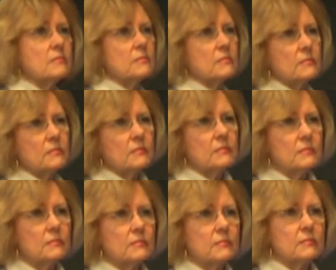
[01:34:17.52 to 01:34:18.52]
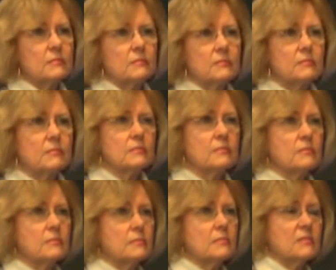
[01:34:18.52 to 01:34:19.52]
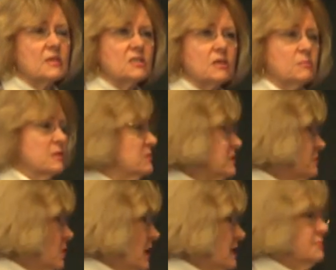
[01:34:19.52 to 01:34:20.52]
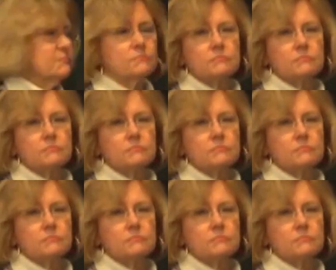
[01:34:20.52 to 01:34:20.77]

Symptoms. Symptoms of what?